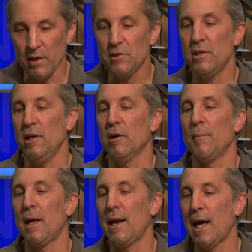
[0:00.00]
is here.
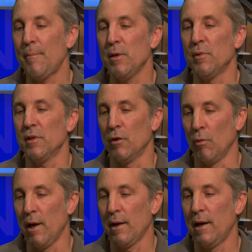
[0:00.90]
I'm not happy with the
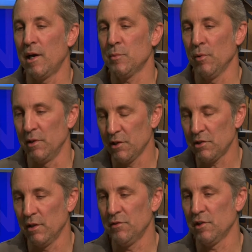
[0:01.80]
Groundhog's
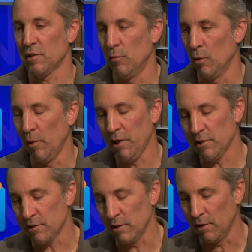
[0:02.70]
prediction of 6 more
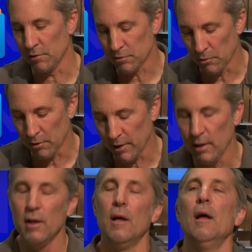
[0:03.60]
weeks. That's another
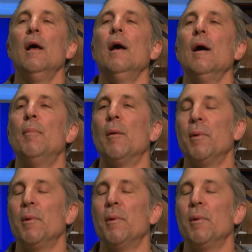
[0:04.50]
story. But